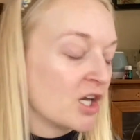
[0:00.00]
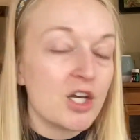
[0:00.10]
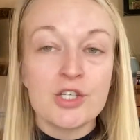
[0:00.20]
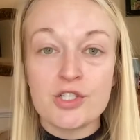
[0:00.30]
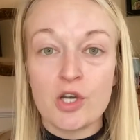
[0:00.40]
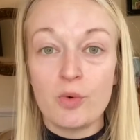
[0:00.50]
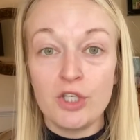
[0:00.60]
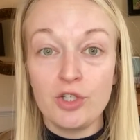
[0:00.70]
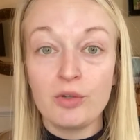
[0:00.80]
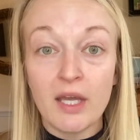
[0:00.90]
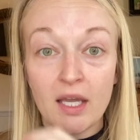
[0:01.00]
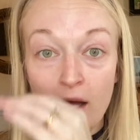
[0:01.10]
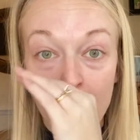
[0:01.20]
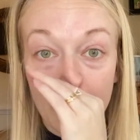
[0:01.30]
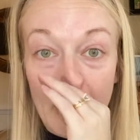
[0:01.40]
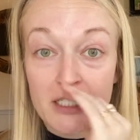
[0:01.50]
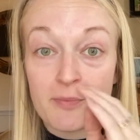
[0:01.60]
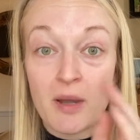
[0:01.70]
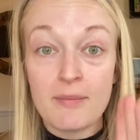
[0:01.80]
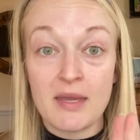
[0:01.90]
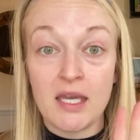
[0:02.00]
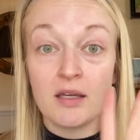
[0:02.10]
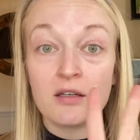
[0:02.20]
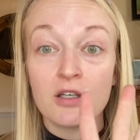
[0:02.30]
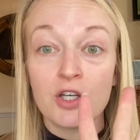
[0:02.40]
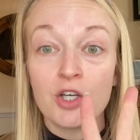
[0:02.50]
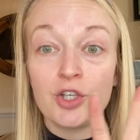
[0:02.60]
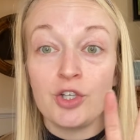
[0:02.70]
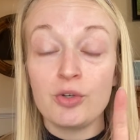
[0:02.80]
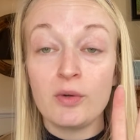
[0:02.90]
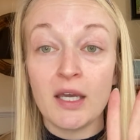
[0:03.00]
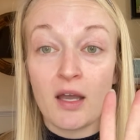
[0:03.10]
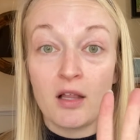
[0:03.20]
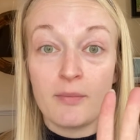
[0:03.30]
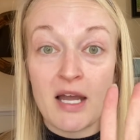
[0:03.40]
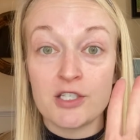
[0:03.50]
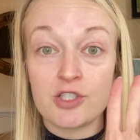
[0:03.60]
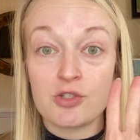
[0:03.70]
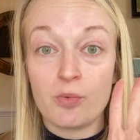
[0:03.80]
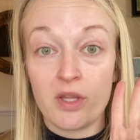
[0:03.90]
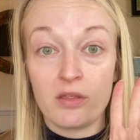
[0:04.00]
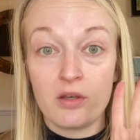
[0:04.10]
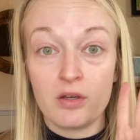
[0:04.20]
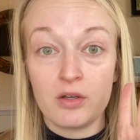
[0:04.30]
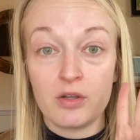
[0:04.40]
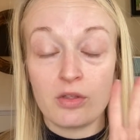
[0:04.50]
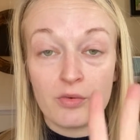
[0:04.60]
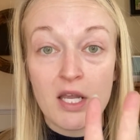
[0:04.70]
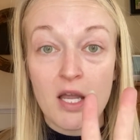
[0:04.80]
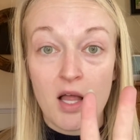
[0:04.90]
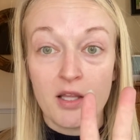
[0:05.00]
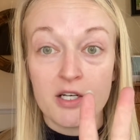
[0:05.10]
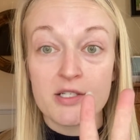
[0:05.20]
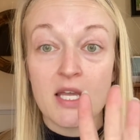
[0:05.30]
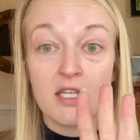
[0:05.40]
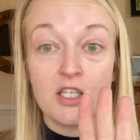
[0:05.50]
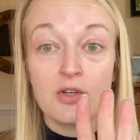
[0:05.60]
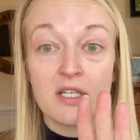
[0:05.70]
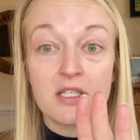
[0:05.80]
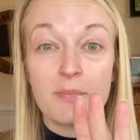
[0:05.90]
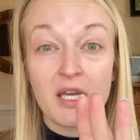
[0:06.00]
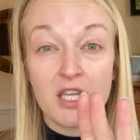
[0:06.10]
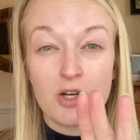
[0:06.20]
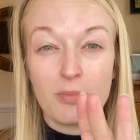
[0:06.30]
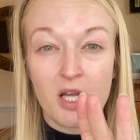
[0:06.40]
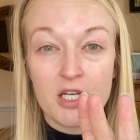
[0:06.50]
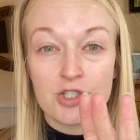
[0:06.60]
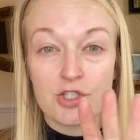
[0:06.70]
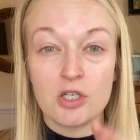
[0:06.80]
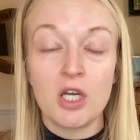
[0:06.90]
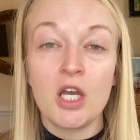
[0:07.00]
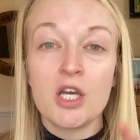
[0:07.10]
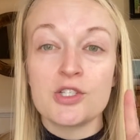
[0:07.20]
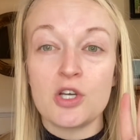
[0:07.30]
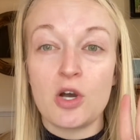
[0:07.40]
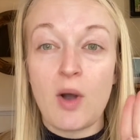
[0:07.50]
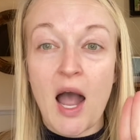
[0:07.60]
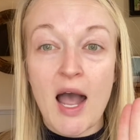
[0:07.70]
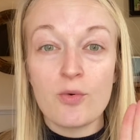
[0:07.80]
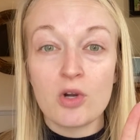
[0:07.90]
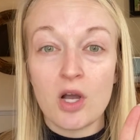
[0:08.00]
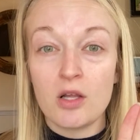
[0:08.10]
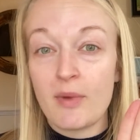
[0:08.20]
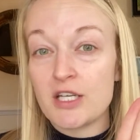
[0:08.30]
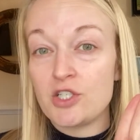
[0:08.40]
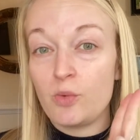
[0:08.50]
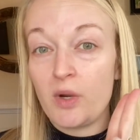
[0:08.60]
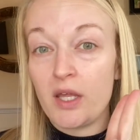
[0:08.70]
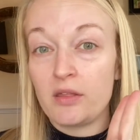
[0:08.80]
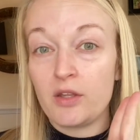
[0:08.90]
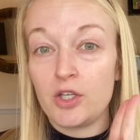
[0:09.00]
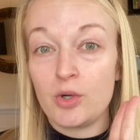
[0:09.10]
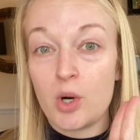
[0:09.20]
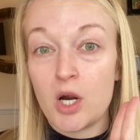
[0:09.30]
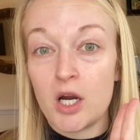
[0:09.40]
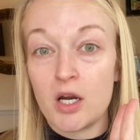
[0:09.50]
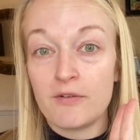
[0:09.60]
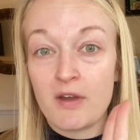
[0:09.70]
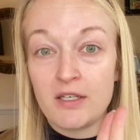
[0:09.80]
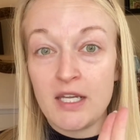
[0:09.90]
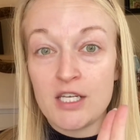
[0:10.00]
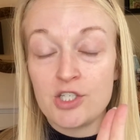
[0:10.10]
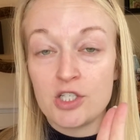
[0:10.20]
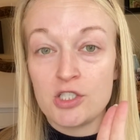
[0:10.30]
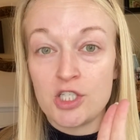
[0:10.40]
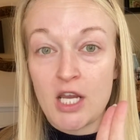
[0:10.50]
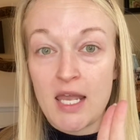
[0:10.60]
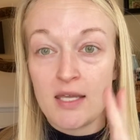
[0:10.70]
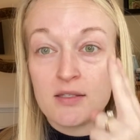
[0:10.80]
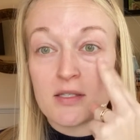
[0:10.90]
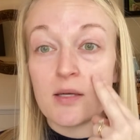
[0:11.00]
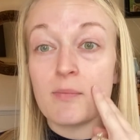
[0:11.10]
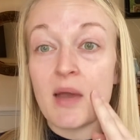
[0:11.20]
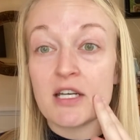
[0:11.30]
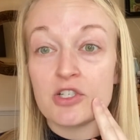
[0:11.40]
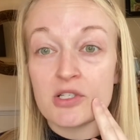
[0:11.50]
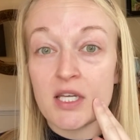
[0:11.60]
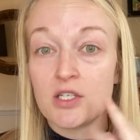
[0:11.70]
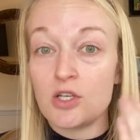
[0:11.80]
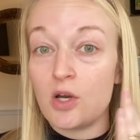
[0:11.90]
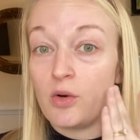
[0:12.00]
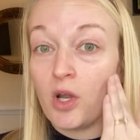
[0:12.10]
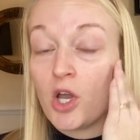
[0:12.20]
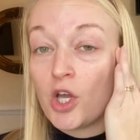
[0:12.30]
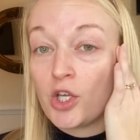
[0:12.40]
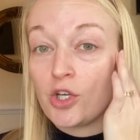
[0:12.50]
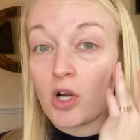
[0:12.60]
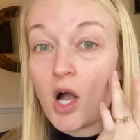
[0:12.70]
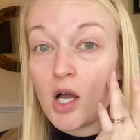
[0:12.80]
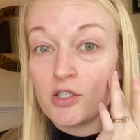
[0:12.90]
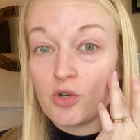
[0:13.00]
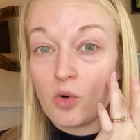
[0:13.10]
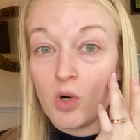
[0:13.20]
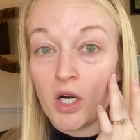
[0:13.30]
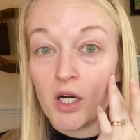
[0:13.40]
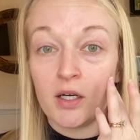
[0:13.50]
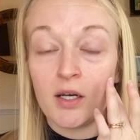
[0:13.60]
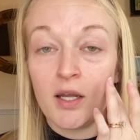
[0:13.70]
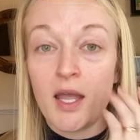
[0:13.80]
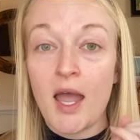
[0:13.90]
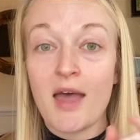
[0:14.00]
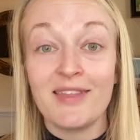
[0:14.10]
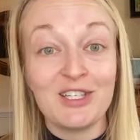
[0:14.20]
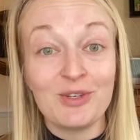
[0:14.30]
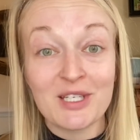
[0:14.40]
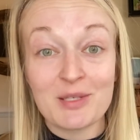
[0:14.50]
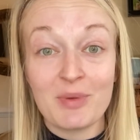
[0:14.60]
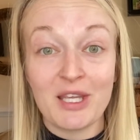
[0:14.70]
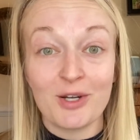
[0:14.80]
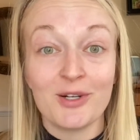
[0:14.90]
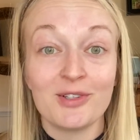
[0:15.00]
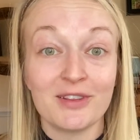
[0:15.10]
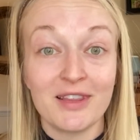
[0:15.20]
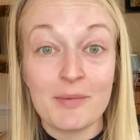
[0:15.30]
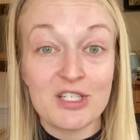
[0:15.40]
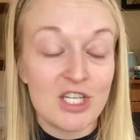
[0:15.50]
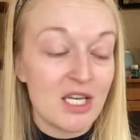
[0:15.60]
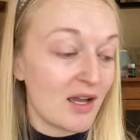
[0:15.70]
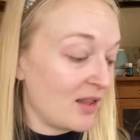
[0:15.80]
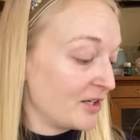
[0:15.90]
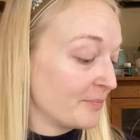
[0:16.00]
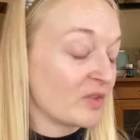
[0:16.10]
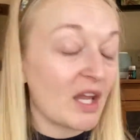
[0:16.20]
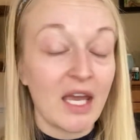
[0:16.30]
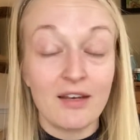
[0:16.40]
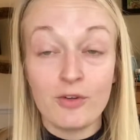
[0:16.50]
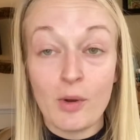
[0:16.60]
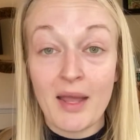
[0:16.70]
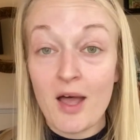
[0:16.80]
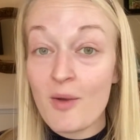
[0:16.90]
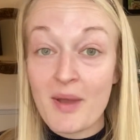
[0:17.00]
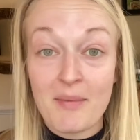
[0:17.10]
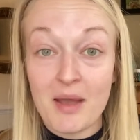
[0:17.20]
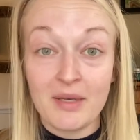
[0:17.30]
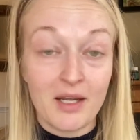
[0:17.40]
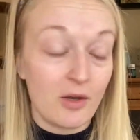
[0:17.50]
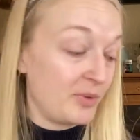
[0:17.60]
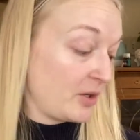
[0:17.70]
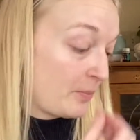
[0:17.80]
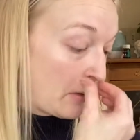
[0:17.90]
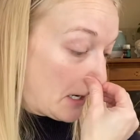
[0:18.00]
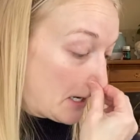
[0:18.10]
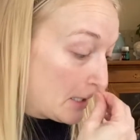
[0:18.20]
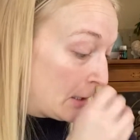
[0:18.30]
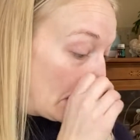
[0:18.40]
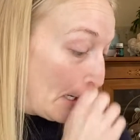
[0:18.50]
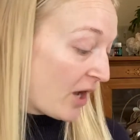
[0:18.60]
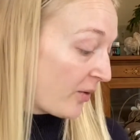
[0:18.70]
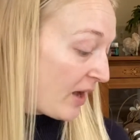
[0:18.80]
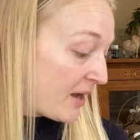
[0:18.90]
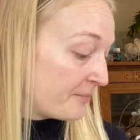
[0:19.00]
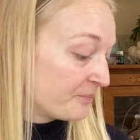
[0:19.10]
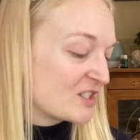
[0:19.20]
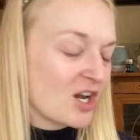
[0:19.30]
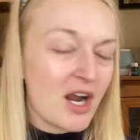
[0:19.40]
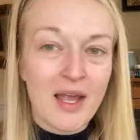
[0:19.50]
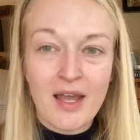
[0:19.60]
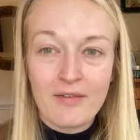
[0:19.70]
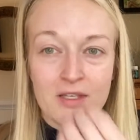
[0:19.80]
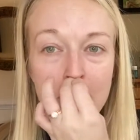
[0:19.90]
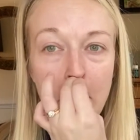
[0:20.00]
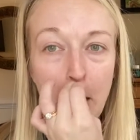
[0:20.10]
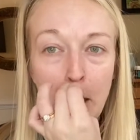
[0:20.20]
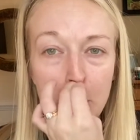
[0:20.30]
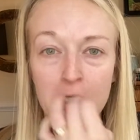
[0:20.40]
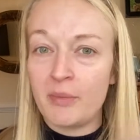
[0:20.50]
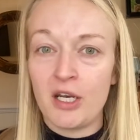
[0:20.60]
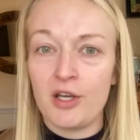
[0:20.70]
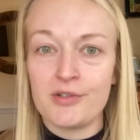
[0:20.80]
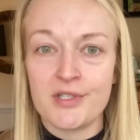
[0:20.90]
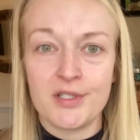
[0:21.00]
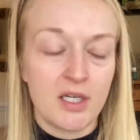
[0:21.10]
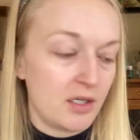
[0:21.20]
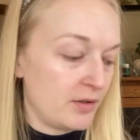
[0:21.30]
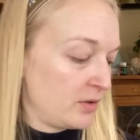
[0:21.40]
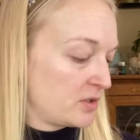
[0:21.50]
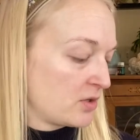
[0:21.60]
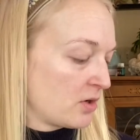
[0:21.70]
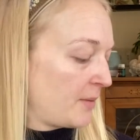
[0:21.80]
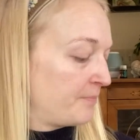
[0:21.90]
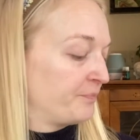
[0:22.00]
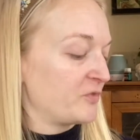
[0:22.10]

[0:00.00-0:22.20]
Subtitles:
So when you get color matched by me, you get color matched with 3 colors, and then you get to pick your blush. So I will color match you with your foundation shades that match your skin tone, your contour, and then you get to pick your lip and cheek color. And if you want my help, I'm happy to help you. Okay, sorry, I have this like itch on my nose and I don't know what's going on.